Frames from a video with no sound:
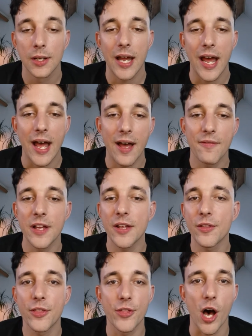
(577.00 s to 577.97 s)

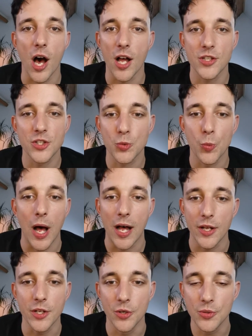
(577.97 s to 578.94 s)
Having thoughts
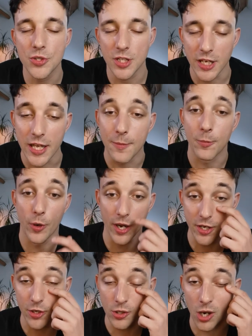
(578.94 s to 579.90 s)
while you sleep. What
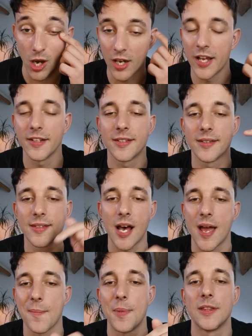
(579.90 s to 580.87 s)
do you call it?
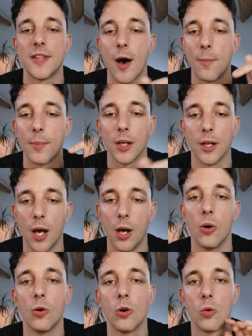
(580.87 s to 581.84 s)
Type it down
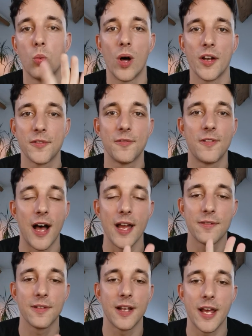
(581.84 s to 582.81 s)
below. What
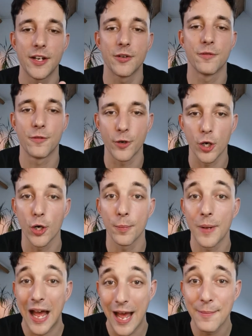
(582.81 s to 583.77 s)
five-letter
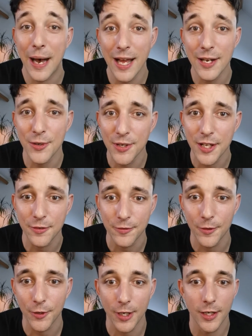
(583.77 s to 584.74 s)
verb am I looking
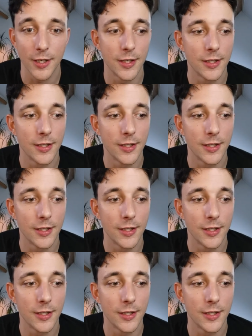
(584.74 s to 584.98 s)
for?